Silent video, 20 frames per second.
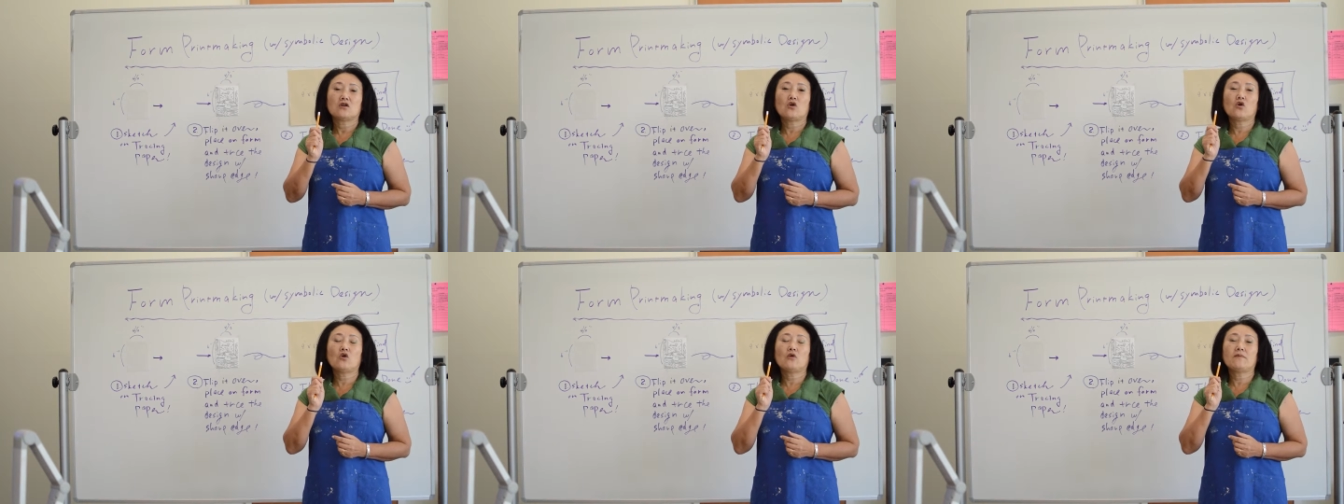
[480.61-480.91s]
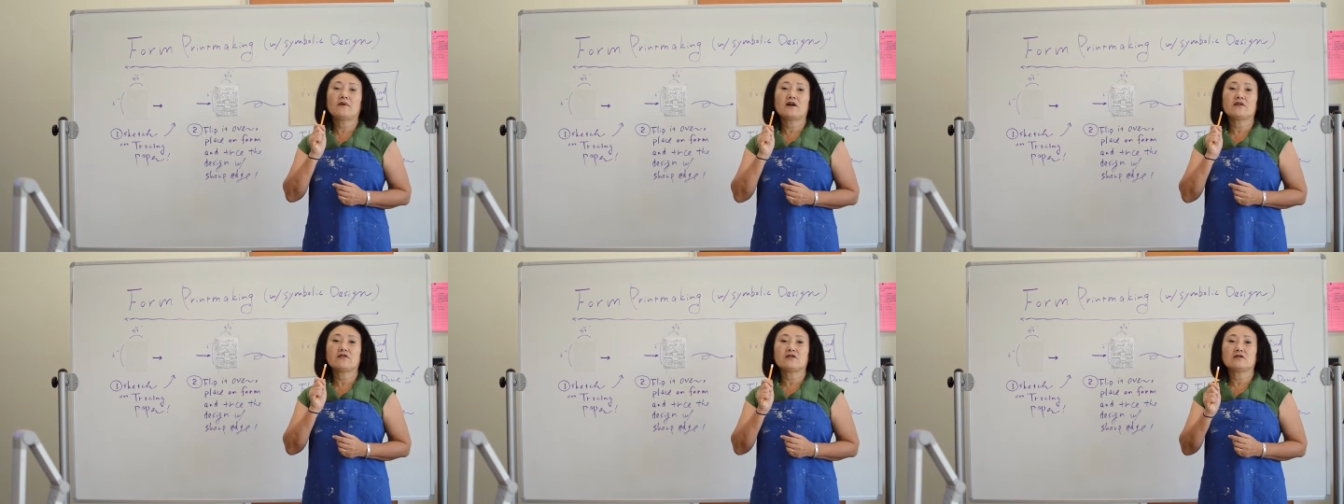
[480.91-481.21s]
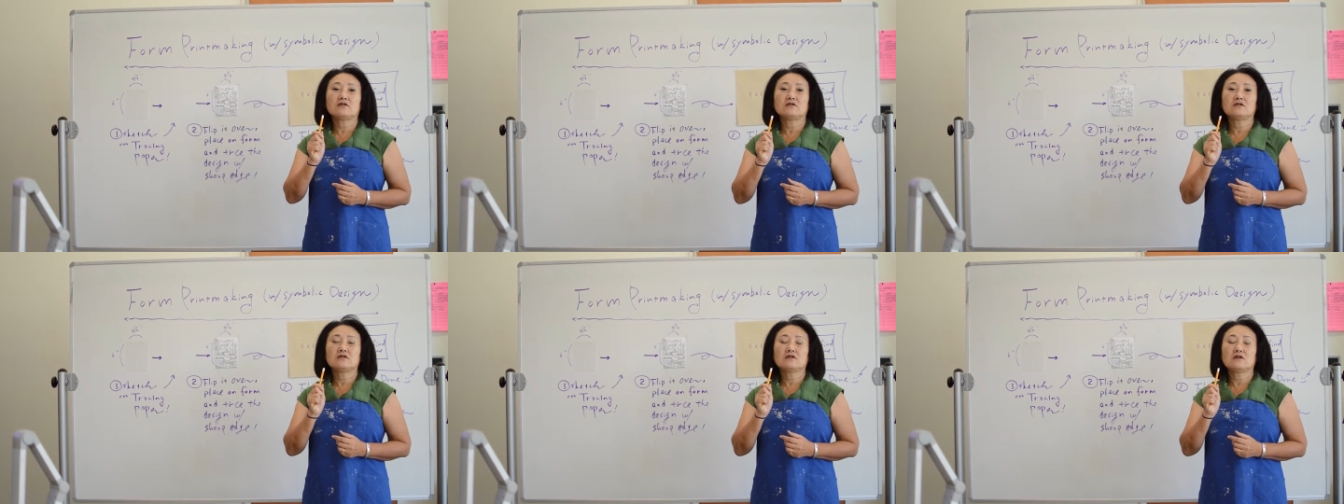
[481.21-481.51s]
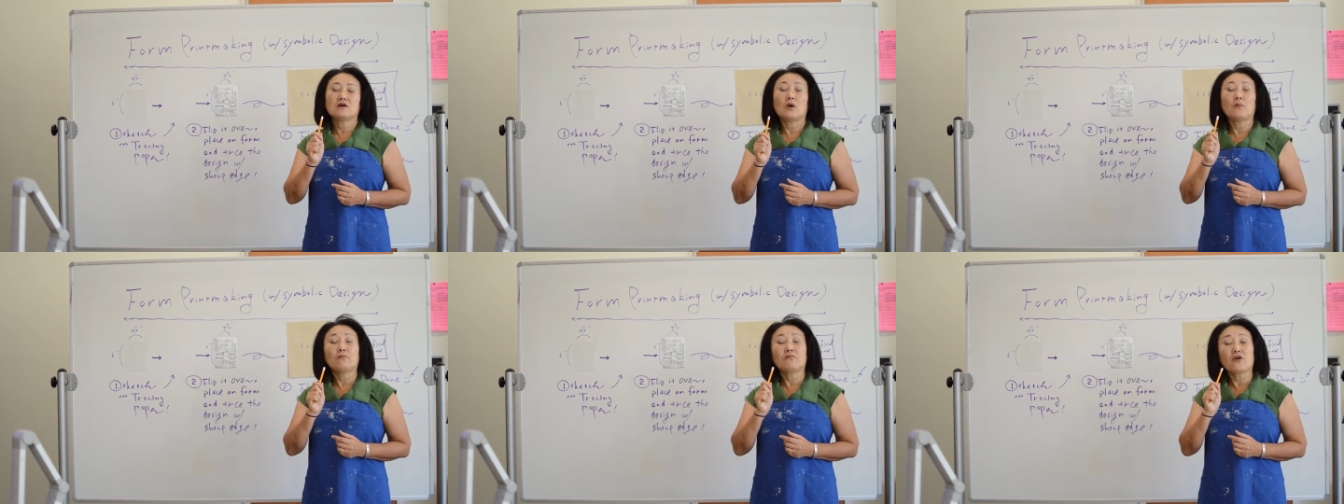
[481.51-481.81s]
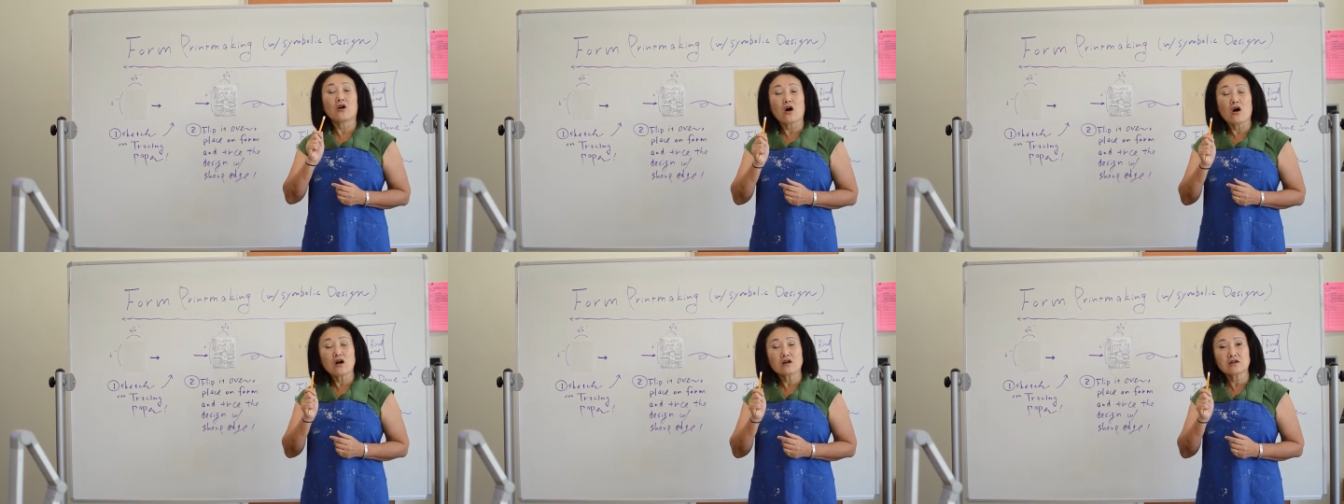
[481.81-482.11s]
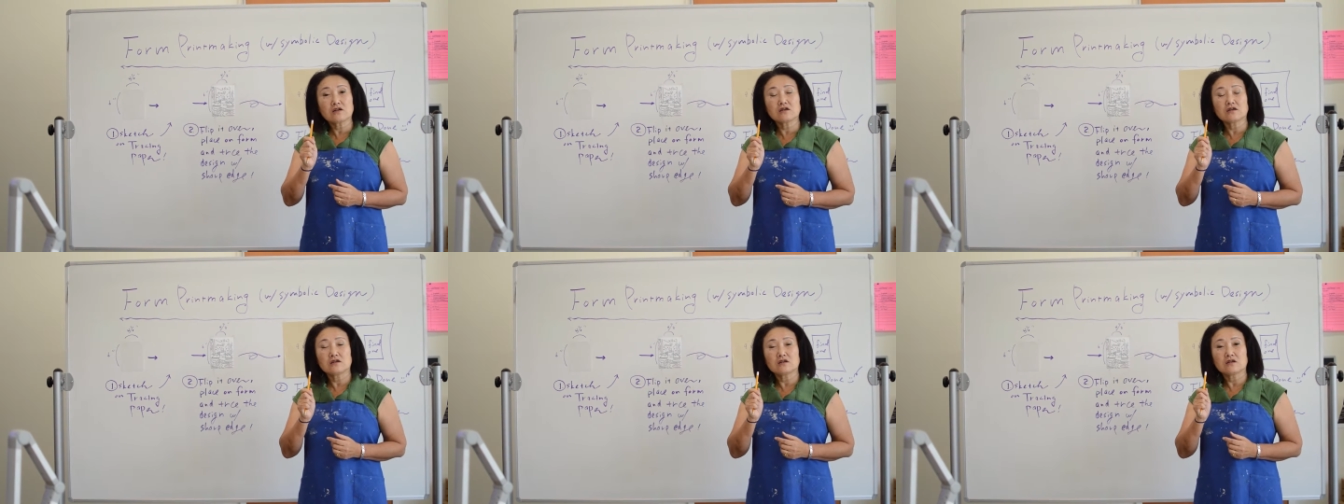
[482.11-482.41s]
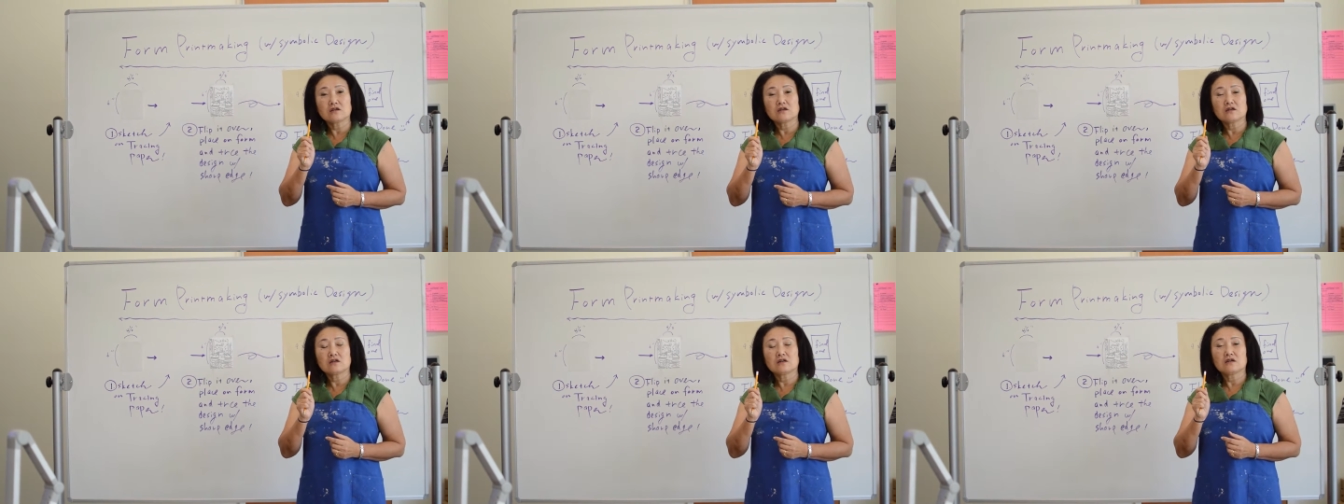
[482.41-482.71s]
over the block,
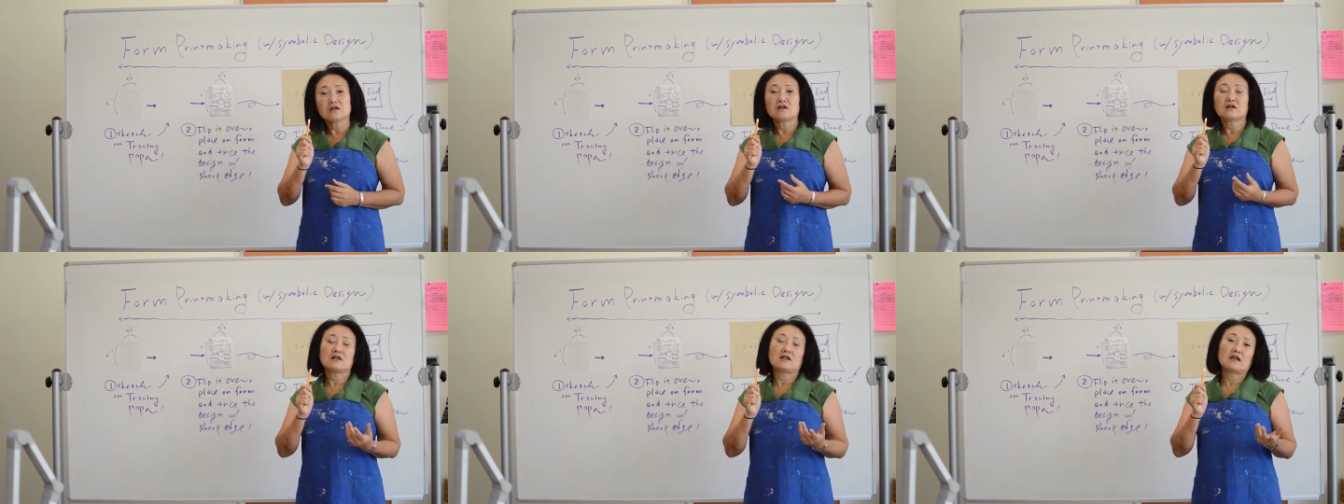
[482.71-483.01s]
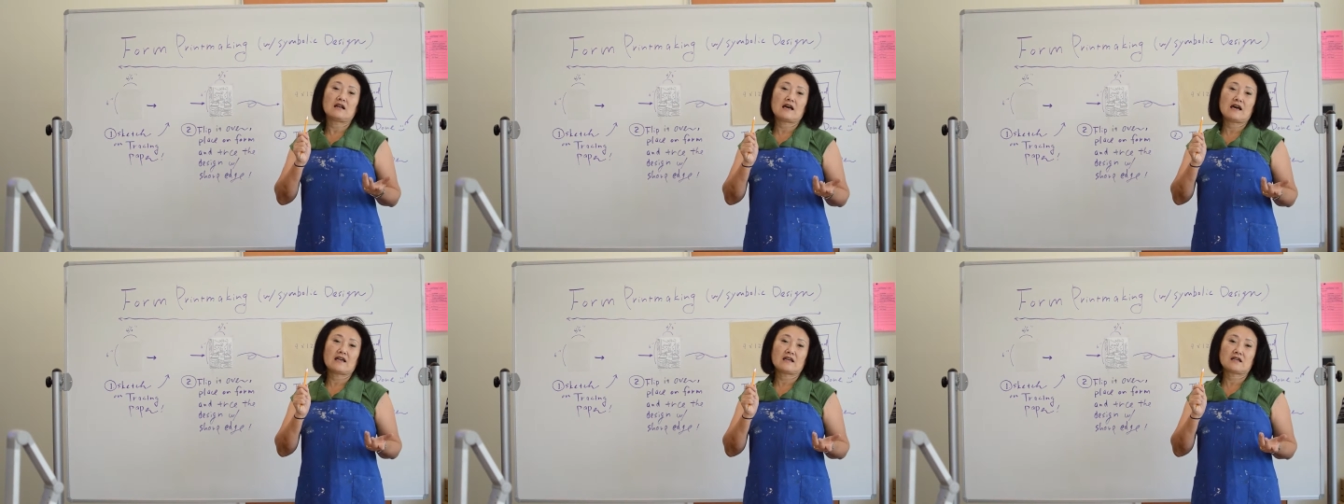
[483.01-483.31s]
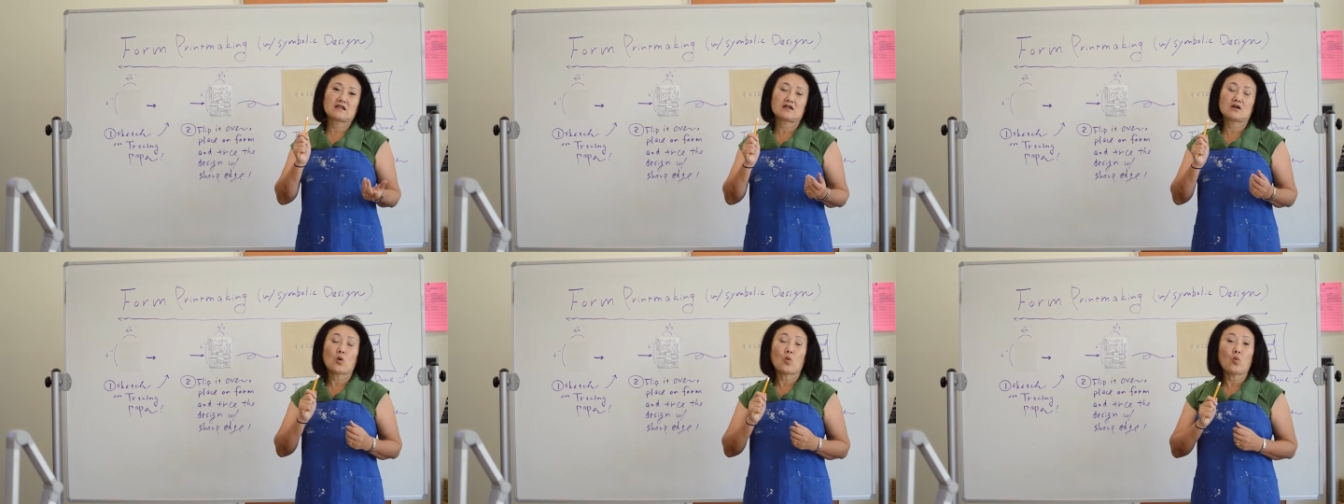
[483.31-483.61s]
like